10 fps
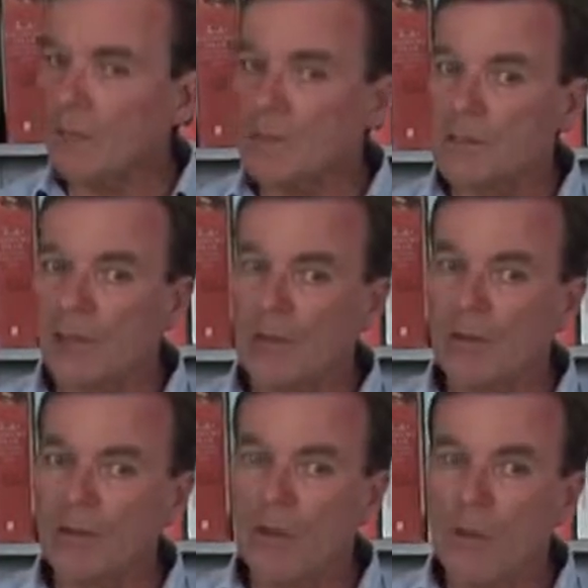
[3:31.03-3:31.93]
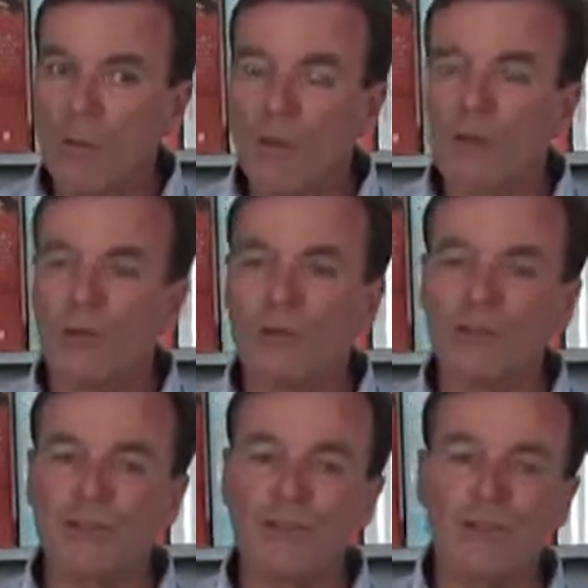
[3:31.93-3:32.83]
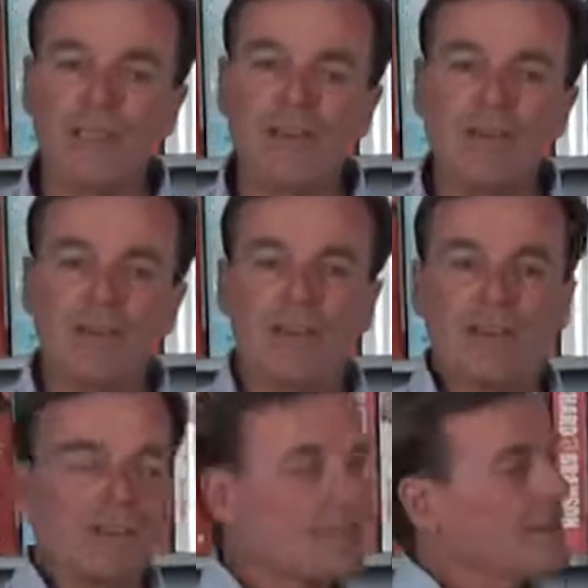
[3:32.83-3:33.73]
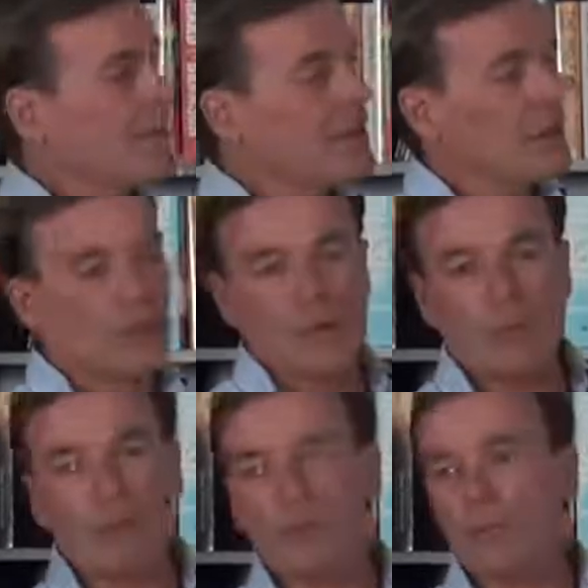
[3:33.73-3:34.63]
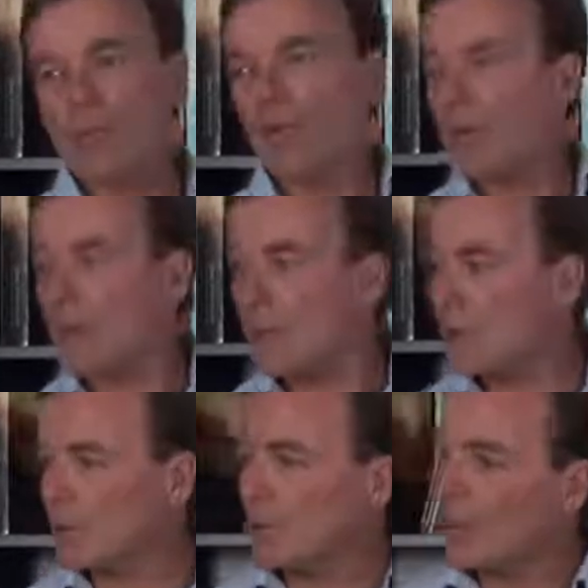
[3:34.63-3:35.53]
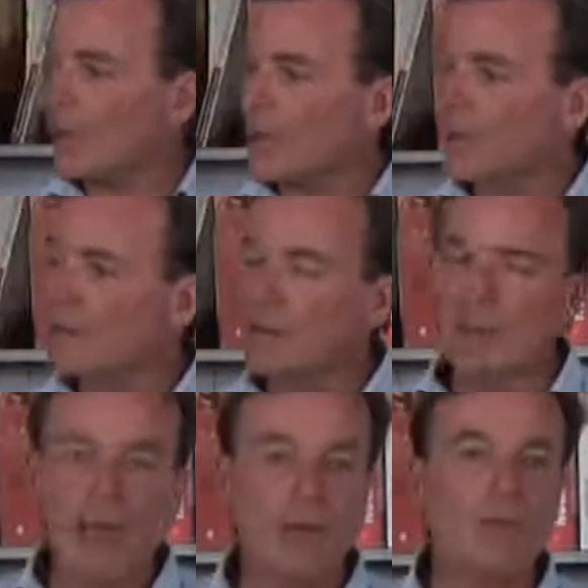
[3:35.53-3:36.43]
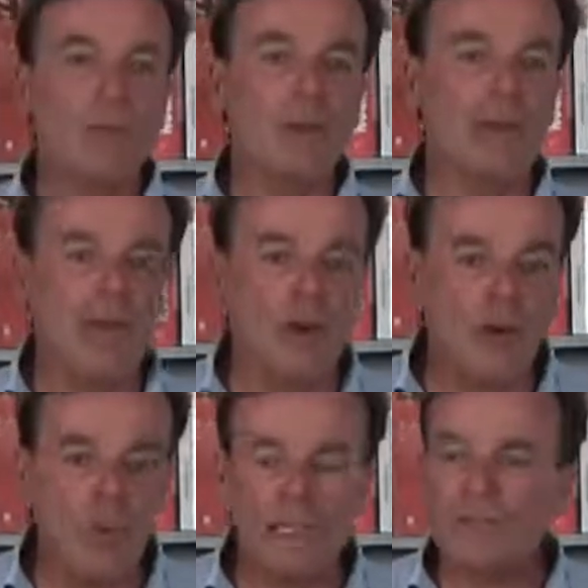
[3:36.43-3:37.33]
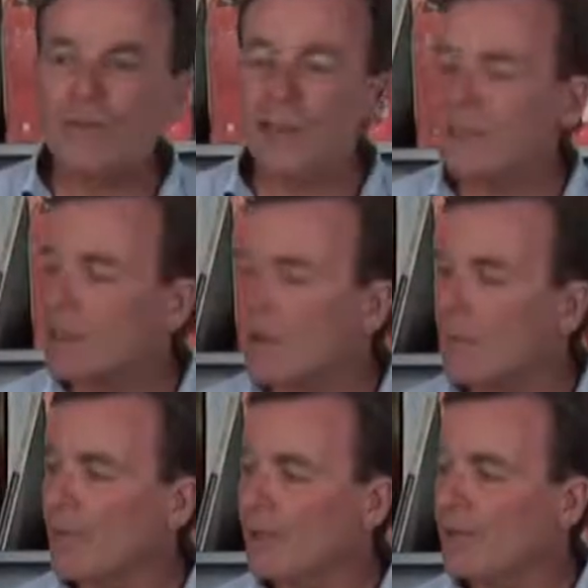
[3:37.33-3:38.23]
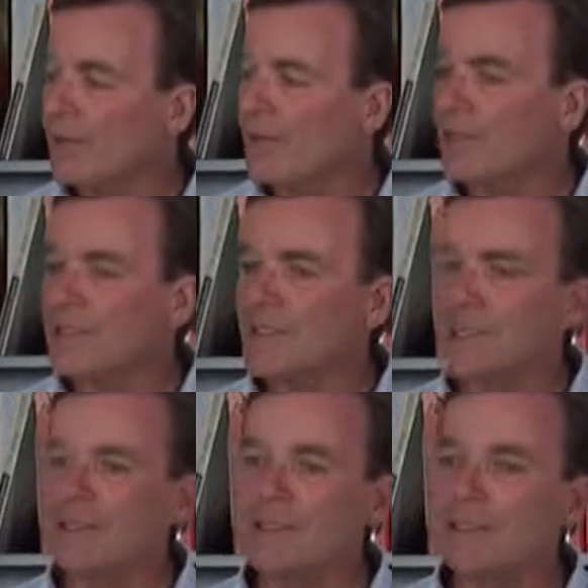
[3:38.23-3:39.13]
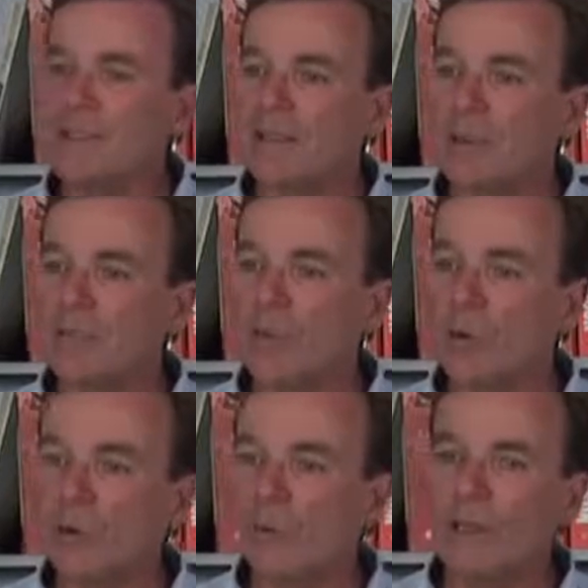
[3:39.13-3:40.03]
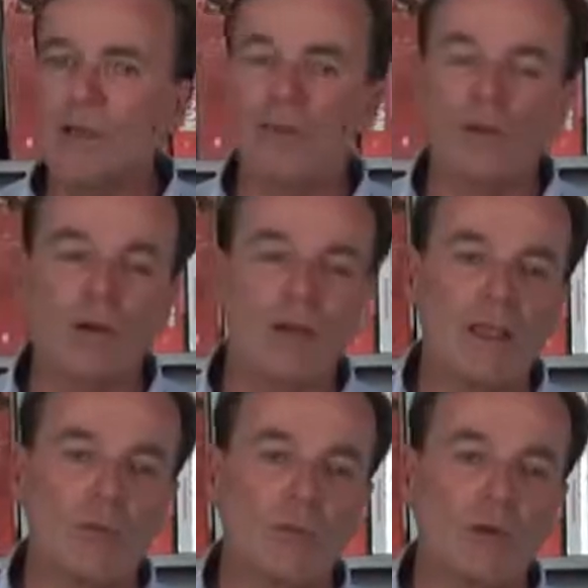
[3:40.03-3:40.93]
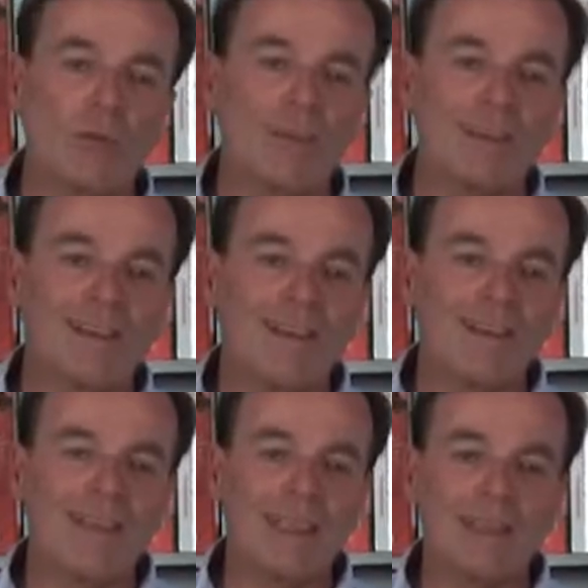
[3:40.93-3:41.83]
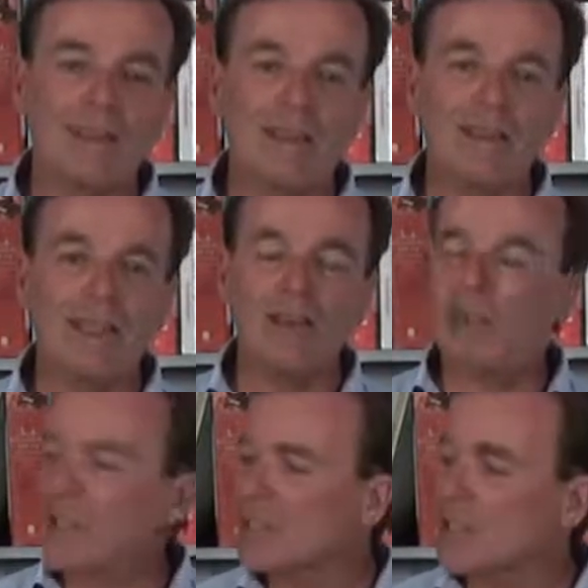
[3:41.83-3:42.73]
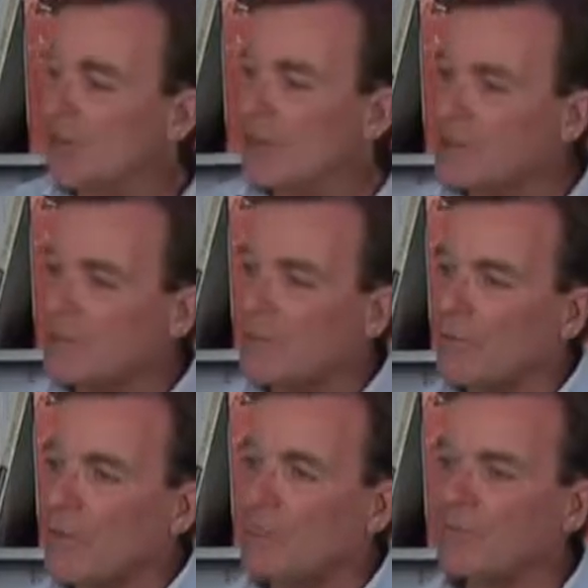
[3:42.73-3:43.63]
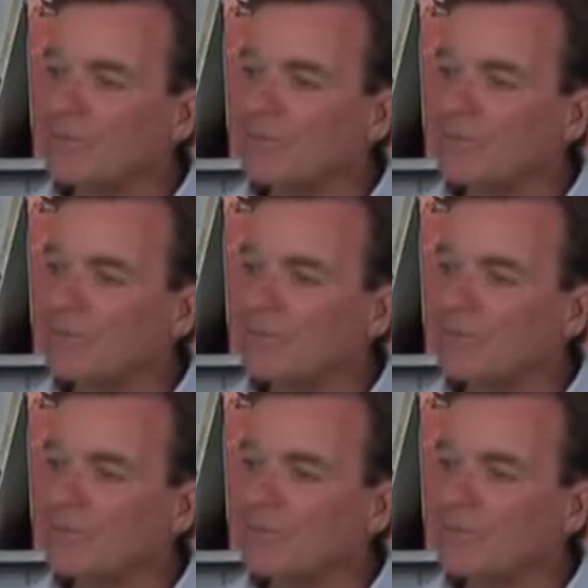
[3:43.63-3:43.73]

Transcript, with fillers: So what I put it to you is even though there's, you know, the three people from various parts of the world there, and we can pick out a whole bunch of others, can't we, that are successes in, in what we believe around the world. But that they're not actually a great deal different.